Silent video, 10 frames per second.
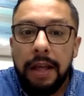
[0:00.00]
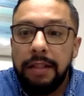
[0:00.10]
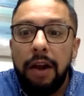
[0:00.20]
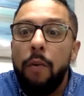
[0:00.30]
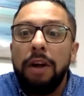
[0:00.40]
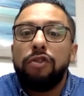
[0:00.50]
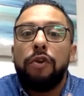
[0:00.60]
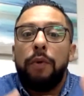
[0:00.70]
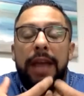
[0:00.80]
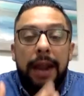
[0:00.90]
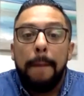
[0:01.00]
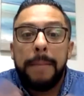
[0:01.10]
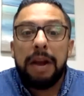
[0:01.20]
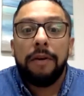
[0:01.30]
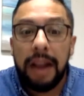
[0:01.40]
They don't want to create a
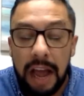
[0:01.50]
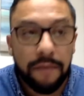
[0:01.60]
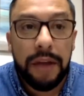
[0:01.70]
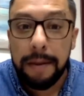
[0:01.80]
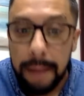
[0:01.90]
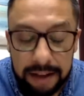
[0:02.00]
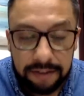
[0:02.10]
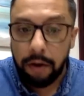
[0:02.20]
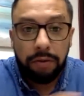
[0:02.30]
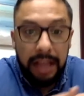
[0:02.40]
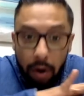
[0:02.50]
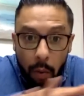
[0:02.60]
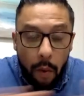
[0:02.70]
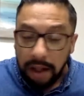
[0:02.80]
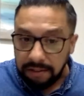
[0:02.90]
better life in Mexico. They
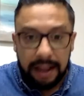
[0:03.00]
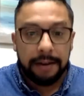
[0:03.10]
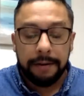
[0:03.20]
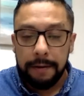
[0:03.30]
don't want that.